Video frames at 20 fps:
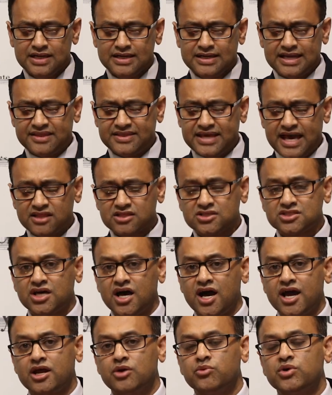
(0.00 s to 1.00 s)
Now, the other
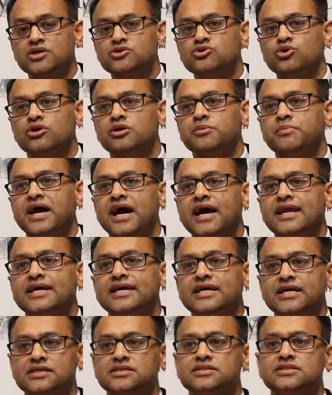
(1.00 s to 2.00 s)
side I want to talk about
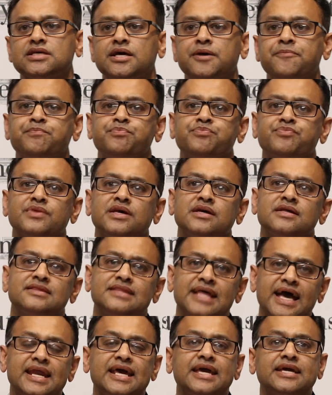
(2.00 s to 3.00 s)
is
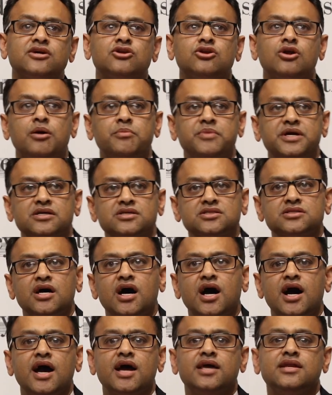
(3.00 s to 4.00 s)
that economic
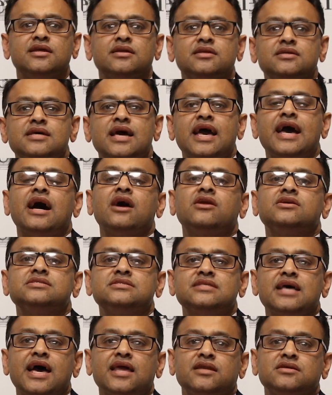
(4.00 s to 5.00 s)
side, and how does
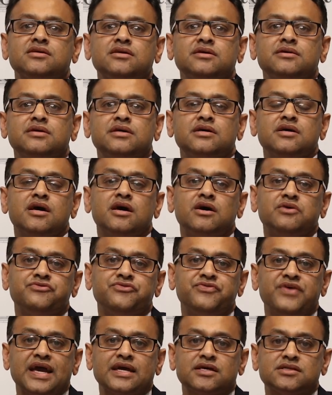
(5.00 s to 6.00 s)
that
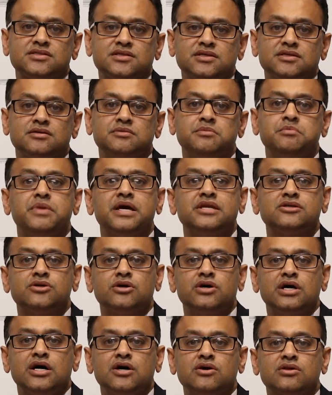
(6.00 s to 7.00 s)
affect
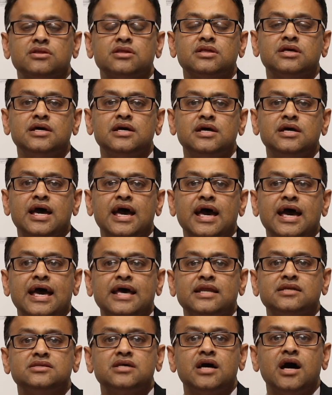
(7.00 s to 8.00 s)
mental health.
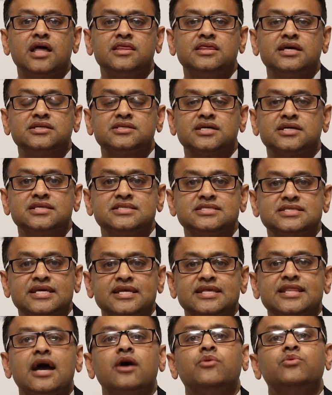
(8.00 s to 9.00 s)
And I think to
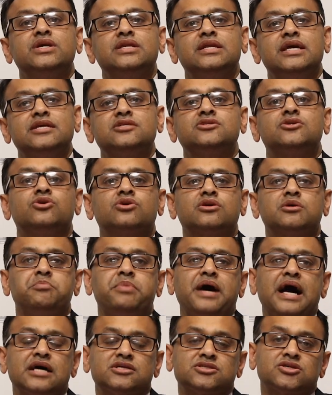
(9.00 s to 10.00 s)
consider that, we need to look at
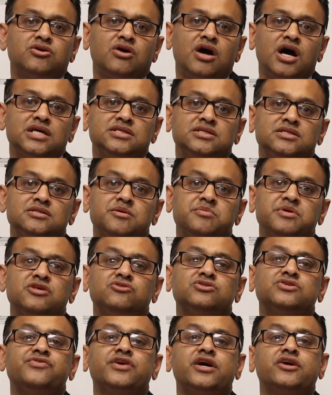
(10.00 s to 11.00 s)
past crises. I mean, there
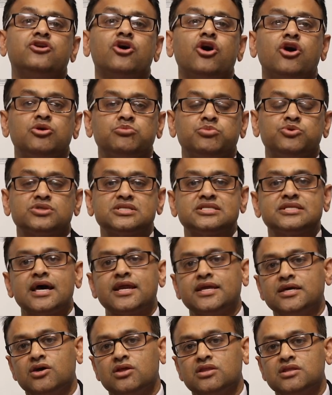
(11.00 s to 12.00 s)
was a very notable
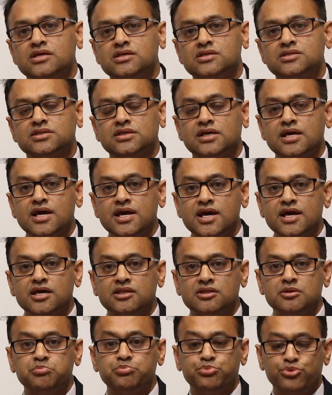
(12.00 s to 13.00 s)
study on this
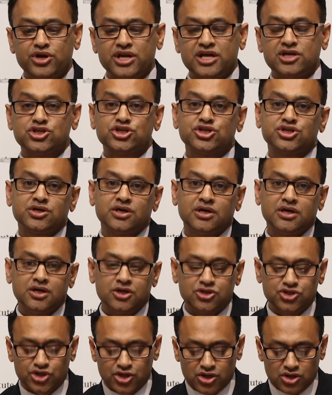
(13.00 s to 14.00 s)
in the British
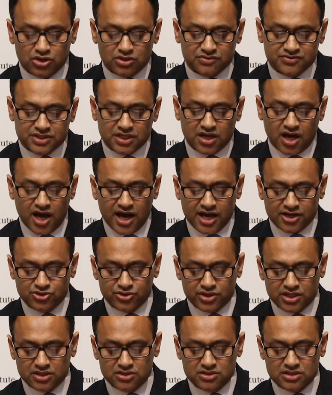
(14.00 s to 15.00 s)
Journal of
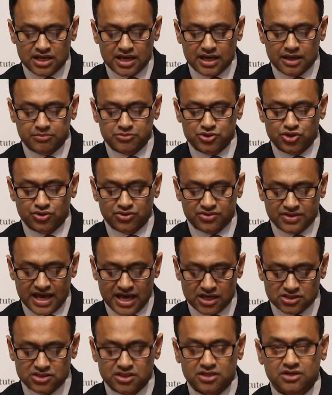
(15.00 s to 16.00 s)
Psychiatry in
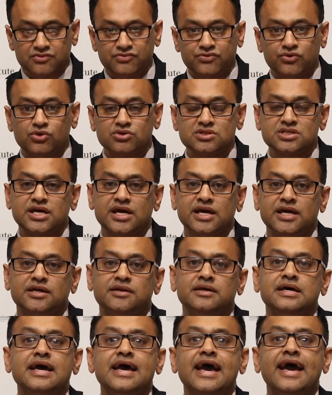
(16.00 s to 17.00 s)

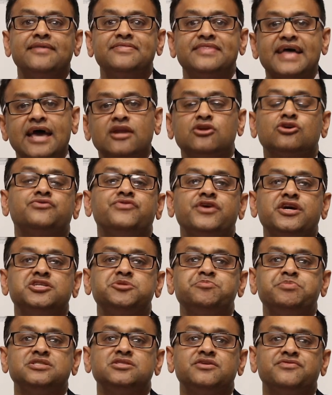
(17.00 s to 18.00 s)
2014, and that looked very
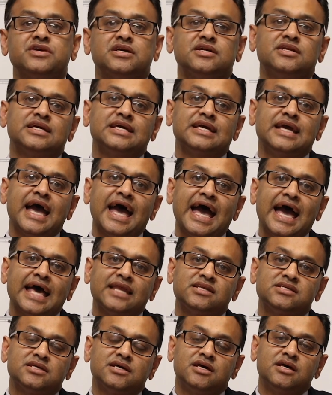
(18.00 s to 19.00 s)
specifically
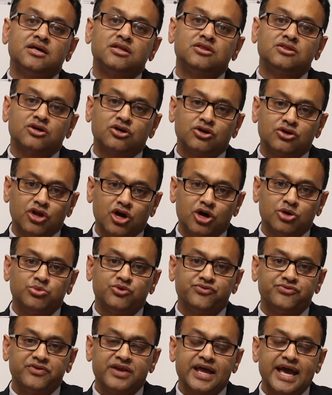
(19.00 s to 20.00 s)
at the
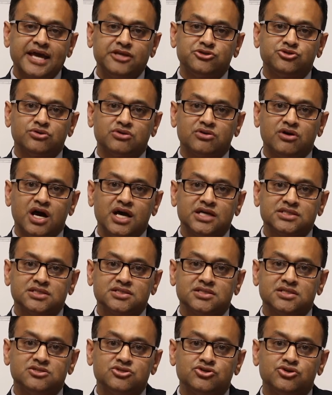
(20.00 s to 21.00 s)
global financial
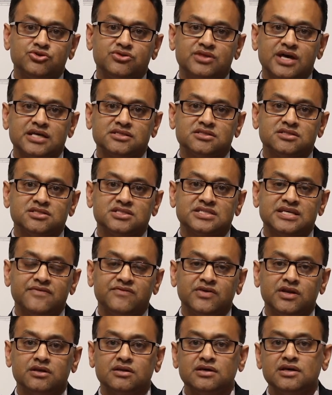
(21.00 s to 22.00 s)
crisis in
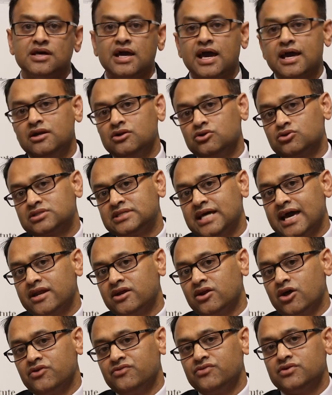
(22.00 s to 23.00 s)
2007, and looked at
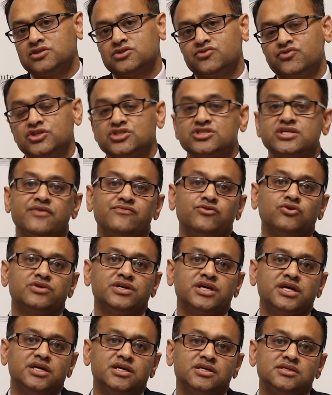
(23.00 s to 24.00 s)
it over for several
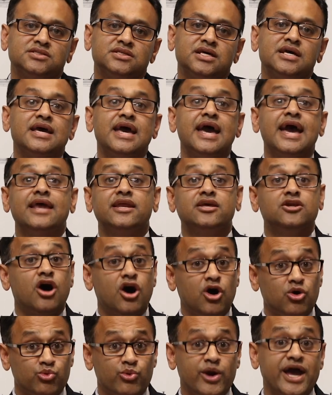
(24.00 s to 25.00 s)
years, and in a
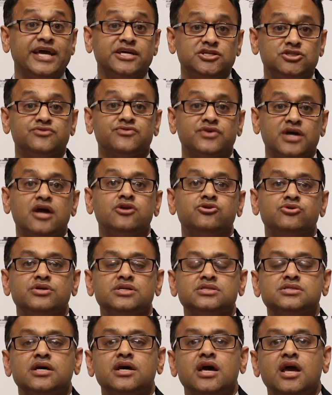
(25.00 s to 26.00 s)
whole range of
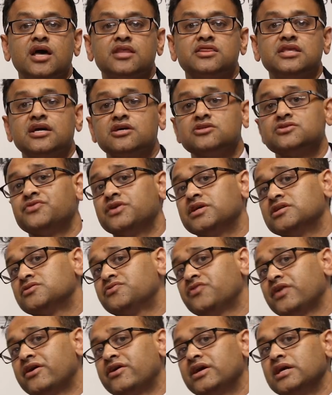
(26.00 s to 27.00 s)
countries. And I think it's
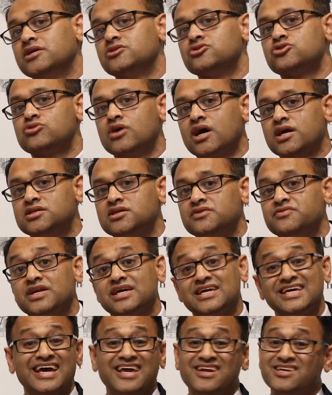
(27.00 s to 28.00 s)
very instructive. And
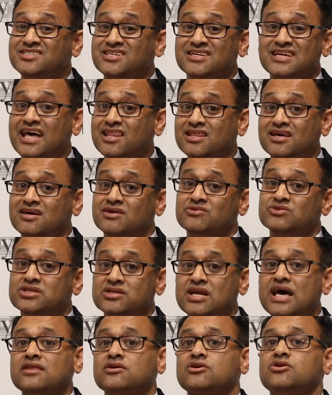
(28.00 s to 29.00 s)
again, it was
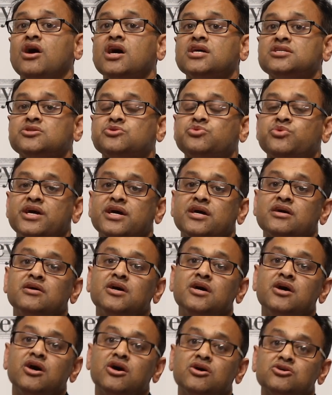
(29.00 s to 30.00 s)
another crisis where
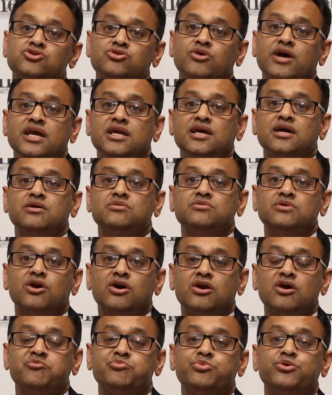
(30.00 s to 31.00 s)
Australia
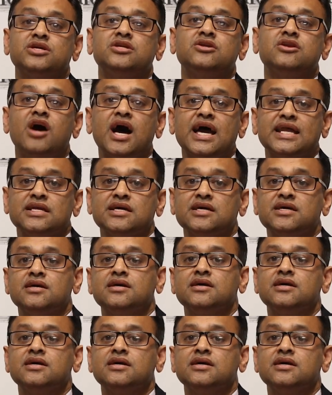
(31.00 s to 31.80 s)
got off pretty lightly.